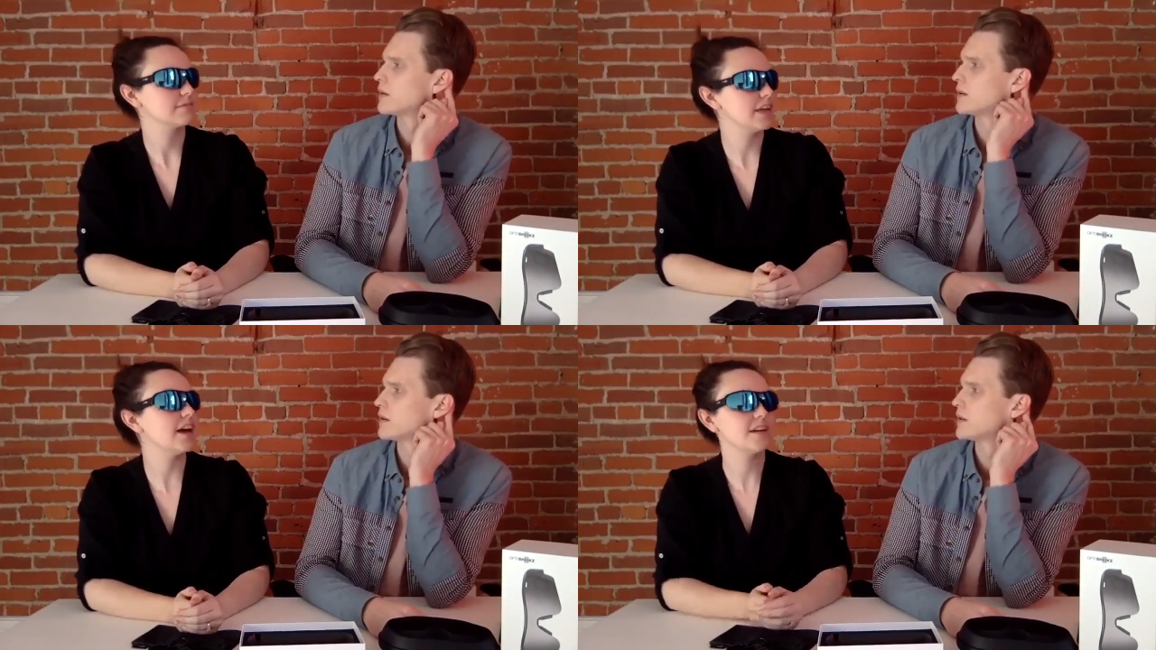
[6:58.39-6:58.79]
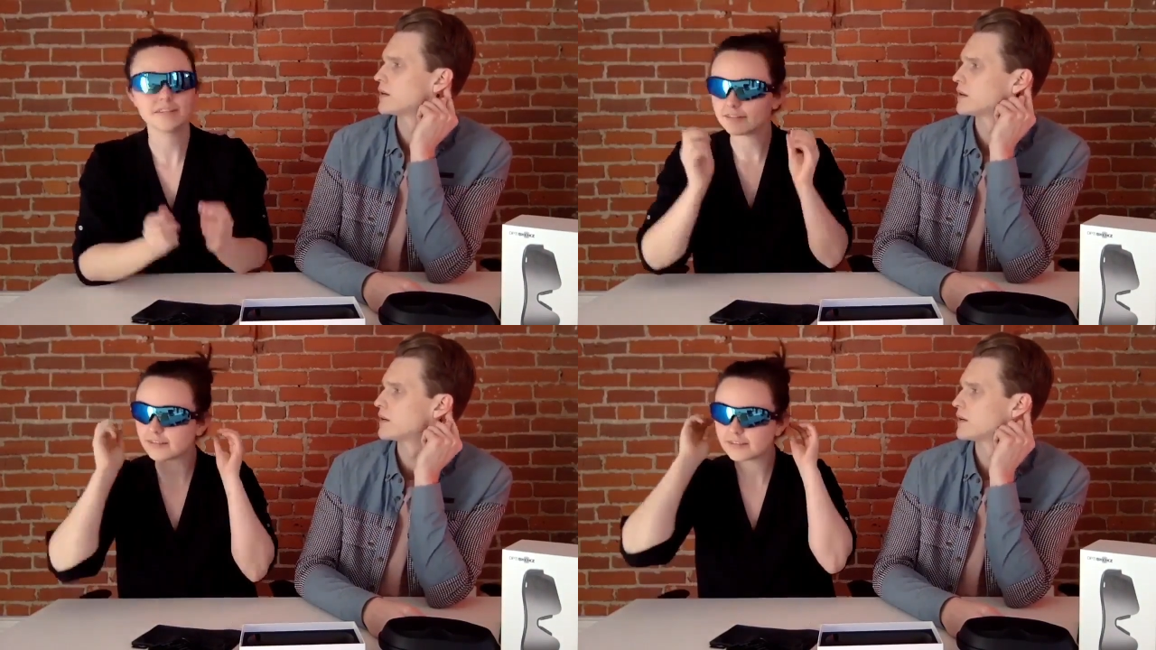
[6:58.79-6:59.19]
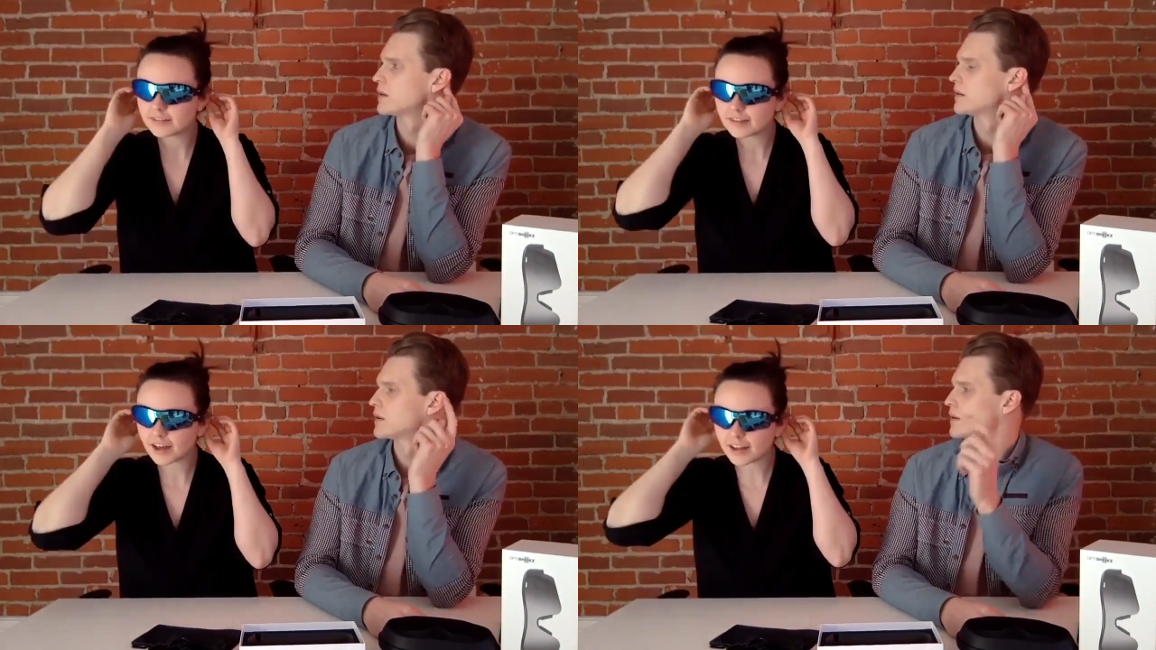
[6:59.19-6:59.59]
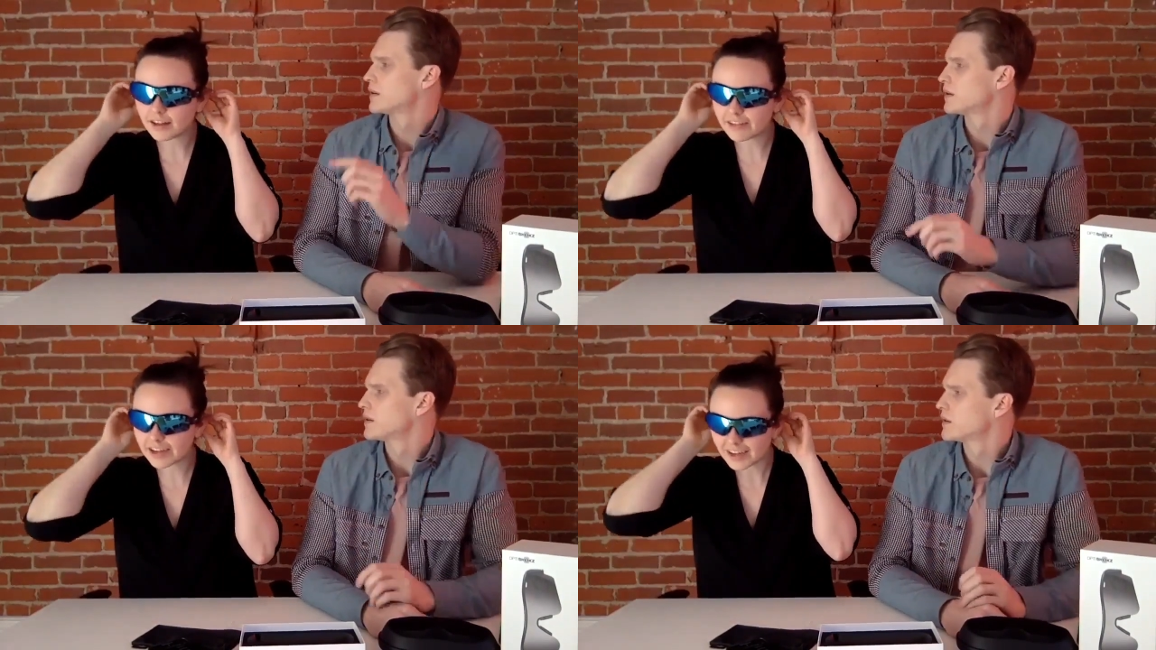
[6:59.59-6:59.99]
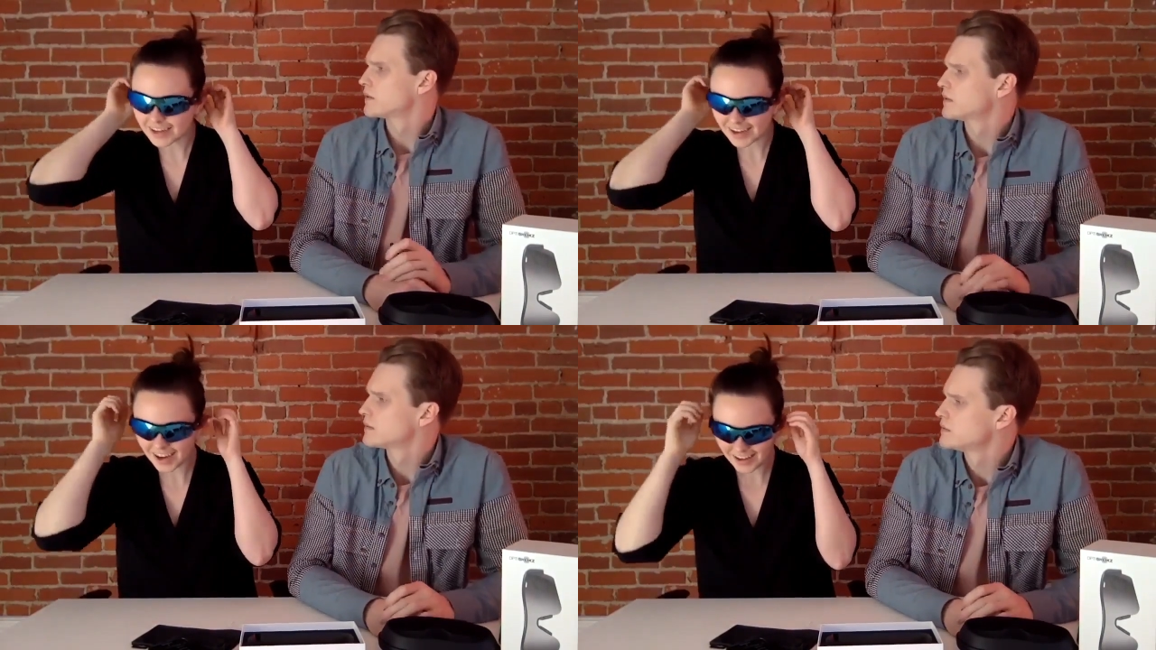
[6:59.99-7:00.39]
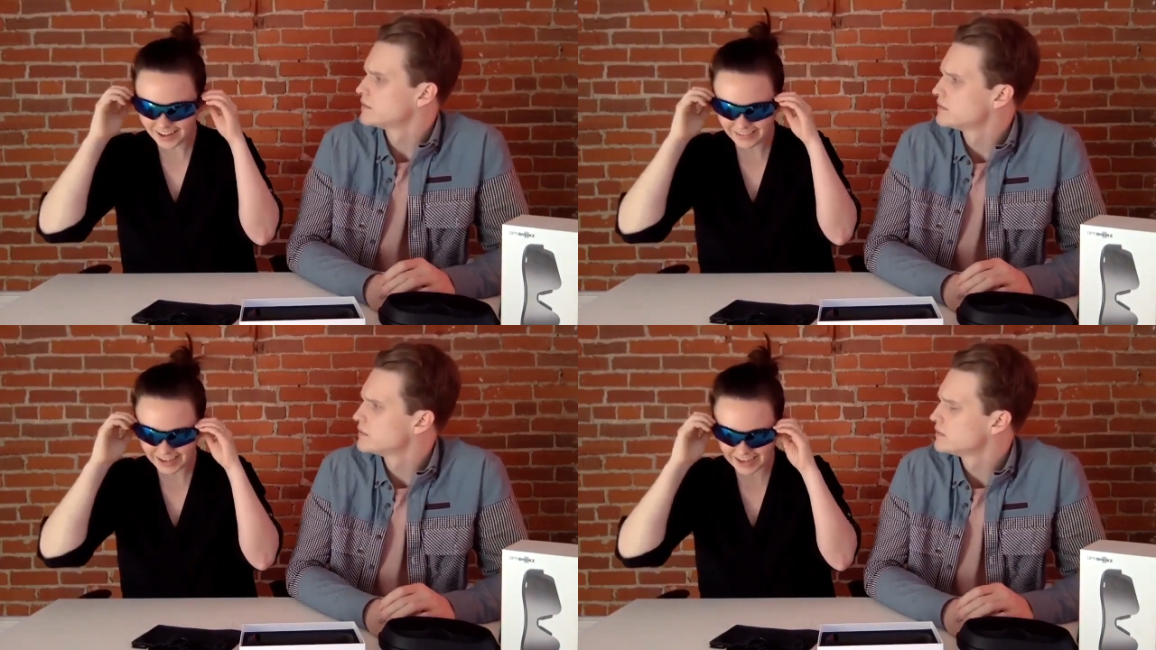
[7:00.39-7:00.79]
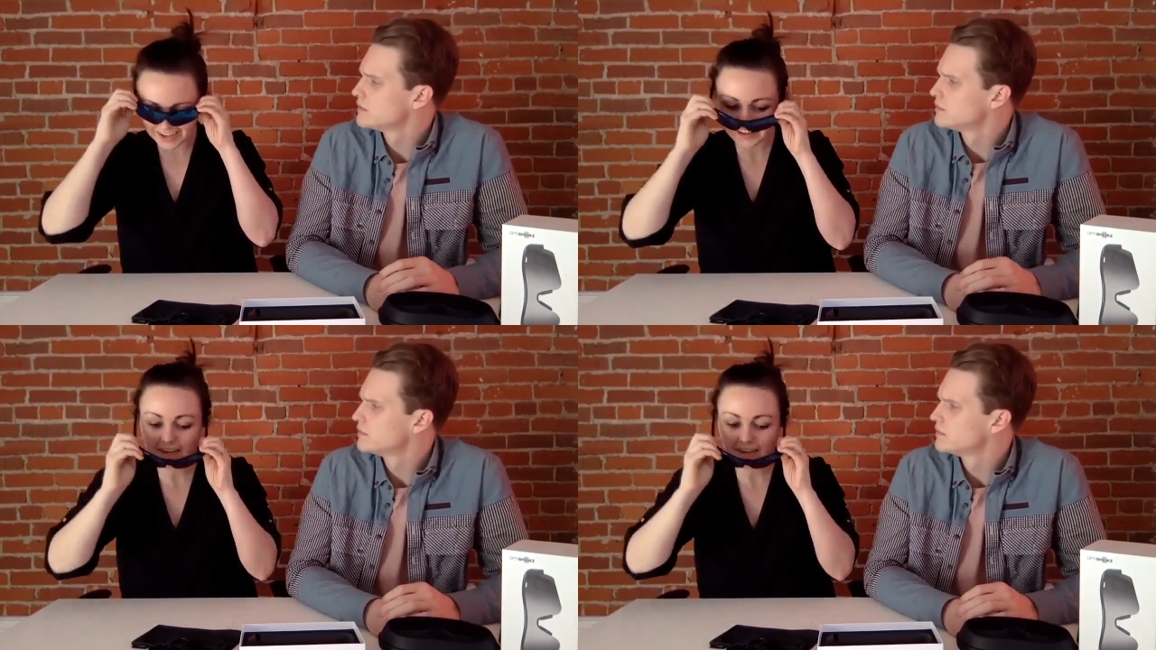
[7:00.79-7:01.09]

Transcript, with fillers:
Speaker 1: Yeah, I love it. I love it.